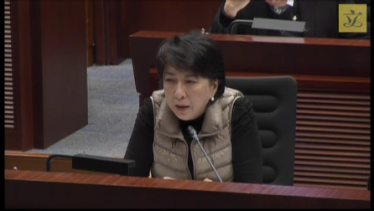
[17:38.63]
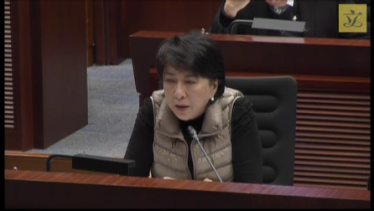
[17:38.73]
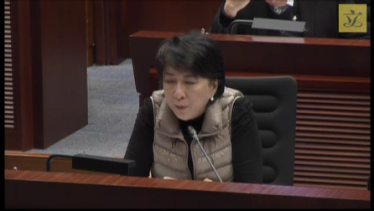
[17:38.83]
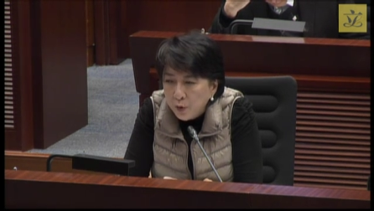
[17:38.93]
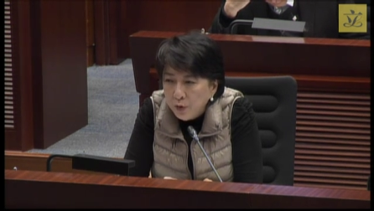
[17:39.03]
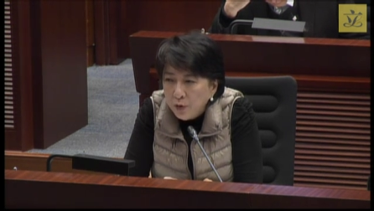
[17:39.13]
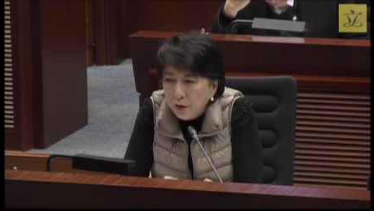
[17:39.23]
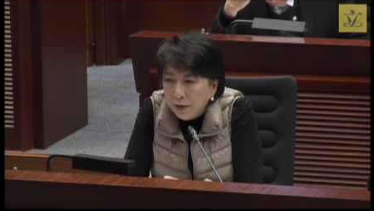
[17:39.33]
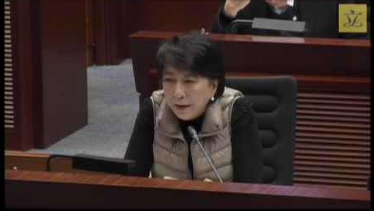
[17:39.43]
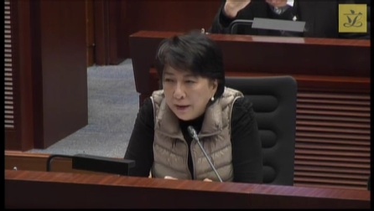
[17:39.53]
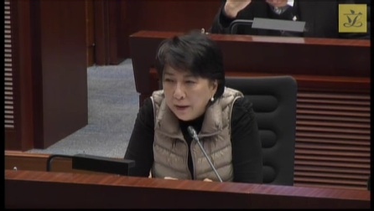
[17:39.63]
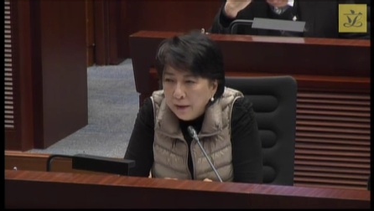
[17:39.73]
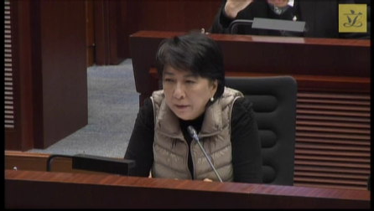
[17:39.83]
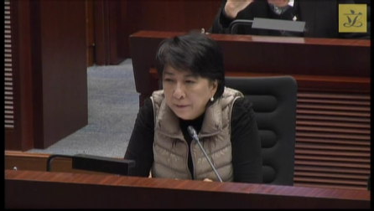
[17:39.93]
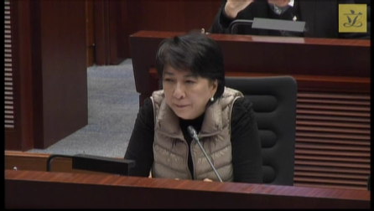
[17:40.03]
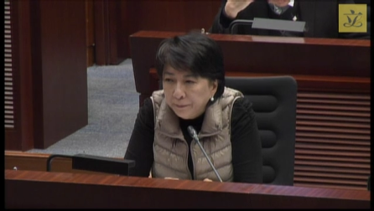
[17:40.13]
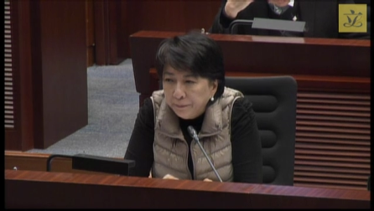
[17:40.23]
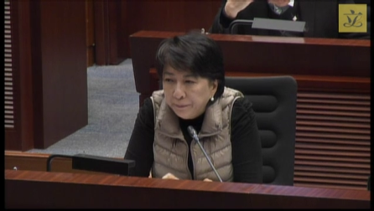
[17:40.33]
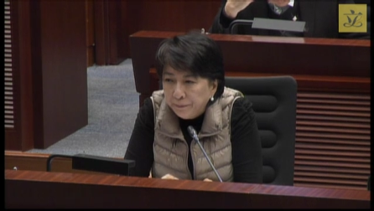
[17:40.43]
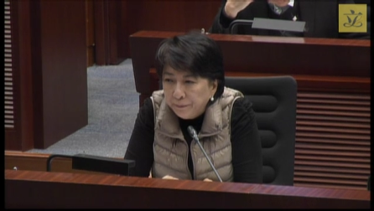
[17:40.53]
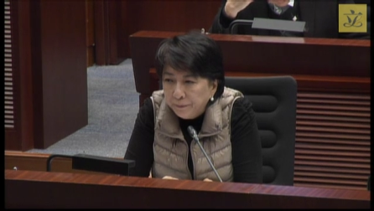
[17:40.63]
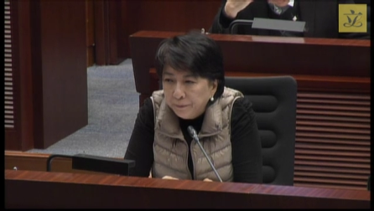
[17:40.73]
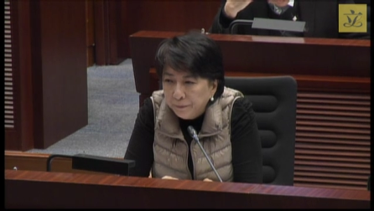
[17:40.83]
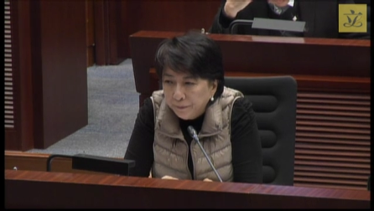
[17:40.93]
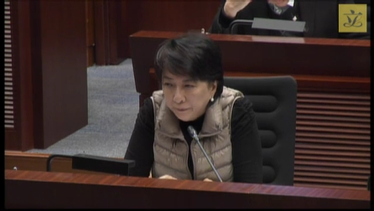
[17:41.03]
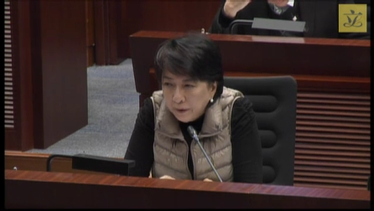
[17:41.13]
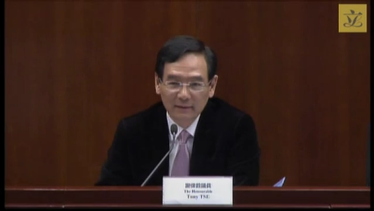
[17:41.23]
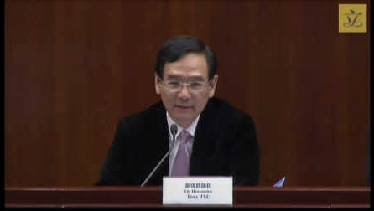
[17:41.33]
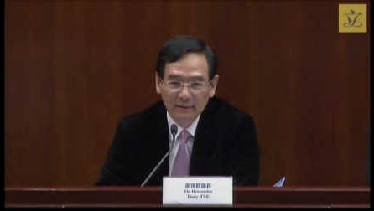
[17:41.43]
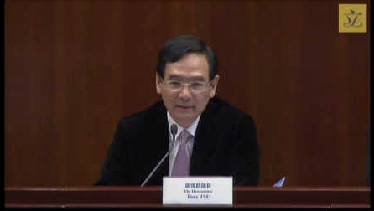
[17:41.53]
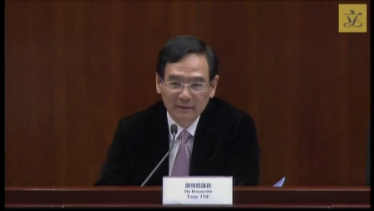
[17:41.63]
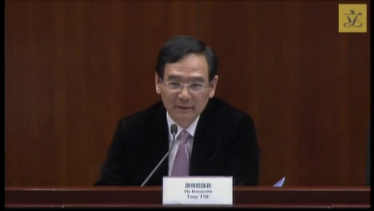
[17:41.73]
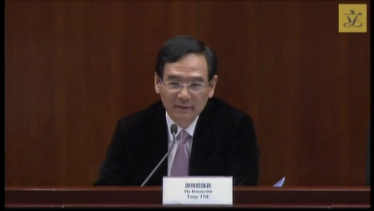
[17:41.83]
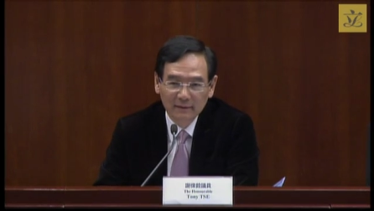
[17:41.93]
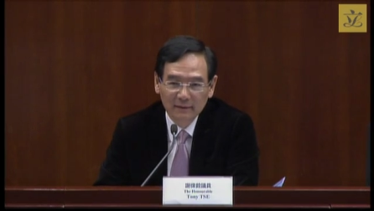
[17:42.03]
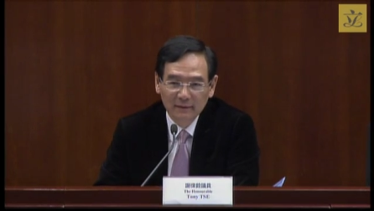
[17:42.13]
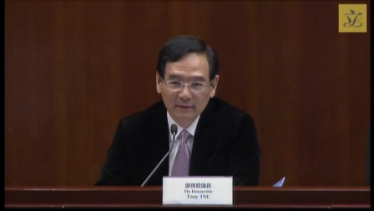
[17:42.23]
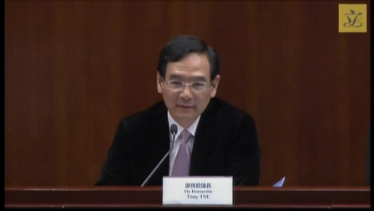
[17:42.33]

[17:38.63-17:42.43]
That is, the um, present CBS